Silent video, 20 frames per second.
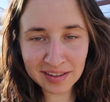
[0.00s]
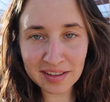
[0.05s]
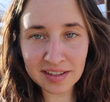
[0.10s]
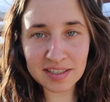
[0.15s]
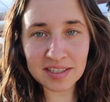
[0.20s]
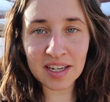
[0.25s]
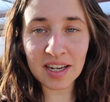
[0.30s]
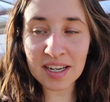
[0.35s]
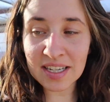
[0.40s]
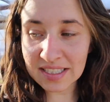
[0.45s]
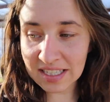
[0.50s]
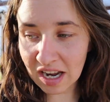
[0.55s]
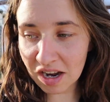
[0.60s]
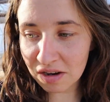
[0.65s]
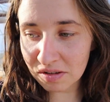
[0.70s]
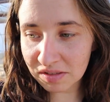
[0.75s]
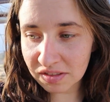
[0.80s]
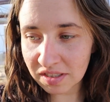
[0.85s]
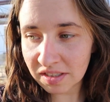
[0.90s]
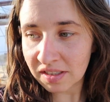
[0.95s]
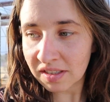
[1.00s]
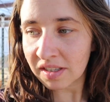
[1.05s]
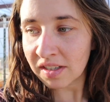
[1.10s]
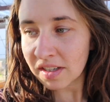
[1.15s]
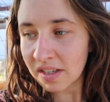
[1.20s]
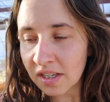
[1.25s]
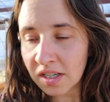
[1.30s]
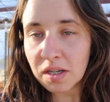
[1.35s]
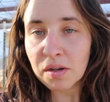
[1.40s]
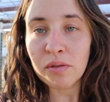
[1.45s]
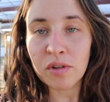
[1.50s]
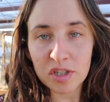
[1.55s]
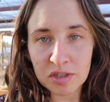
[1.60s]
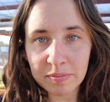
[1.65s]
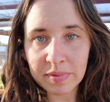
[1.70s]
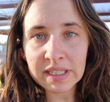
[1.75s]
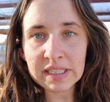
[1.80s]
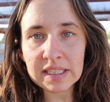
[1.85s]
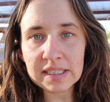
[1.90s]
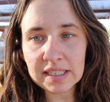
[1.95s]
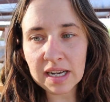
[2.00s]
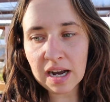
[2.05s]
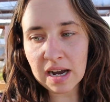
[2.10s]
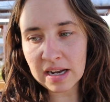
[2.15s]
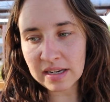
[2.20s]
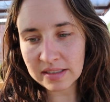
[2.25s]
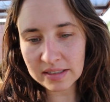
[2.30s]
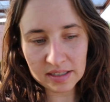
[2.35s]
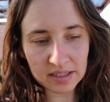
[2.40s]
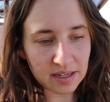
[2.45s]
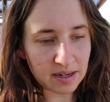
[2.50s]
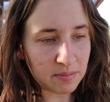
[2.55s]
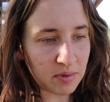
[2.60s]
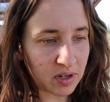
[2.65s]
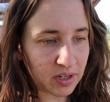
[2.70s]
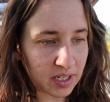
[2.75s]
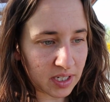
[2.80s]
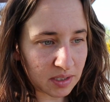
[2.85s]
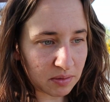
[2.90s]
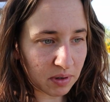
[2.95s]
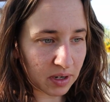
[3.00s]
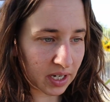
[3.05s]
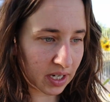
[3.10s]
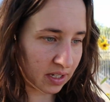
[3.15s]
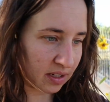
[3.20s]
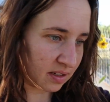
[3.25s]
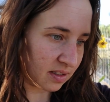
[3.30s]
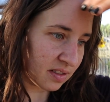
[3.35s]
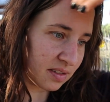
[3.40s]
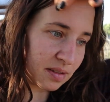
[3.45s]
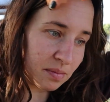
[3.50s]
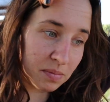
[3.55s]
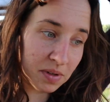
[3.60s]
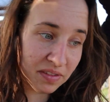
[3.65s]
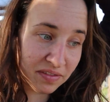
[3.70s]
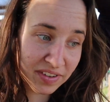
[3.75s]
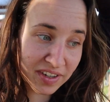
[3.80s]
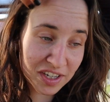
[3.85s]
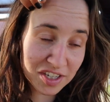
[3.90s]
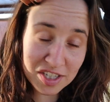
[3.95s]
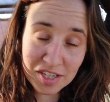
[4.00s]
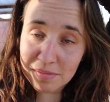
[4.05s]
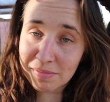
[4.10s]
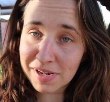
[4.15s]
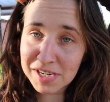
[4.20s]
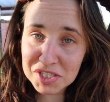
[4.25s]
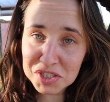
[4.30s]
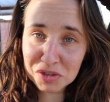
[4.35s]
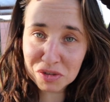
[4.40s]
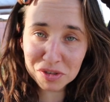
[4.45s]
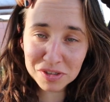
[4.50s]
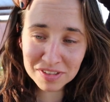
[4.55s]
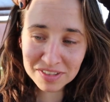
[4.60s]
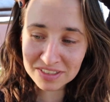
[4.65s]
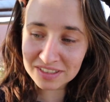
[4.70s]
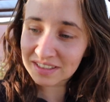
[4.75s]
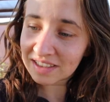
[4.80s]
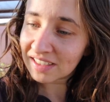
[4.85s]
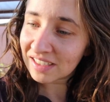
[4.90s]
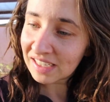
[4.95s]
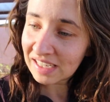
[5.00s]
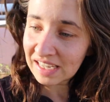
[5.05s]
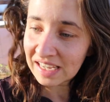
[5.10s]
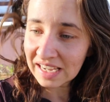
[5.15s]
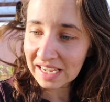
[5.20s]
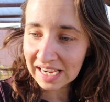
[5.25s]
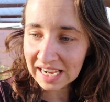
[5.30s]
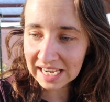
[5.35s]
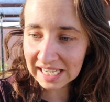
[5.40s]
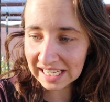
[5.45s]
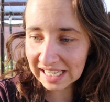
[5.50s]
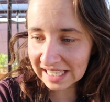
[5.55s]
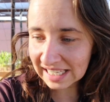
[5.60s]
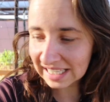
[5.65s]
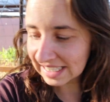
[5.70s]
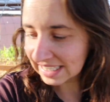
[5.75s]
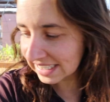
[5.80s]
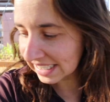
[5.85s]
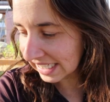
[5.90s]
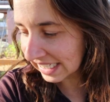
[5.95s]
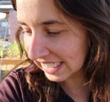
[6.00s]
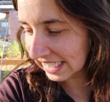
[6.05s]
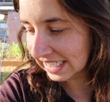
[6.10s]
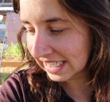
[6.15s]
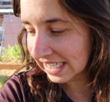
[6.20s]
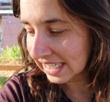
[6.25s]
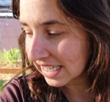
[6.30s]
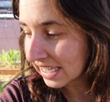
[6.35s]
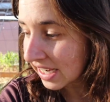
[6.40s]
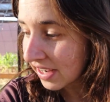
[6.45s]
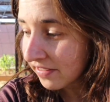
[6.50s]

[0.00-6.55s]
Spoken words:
The sun is out, which means it's hot, and I'm already sweating. So I'm gonna finish up my chores and get inside.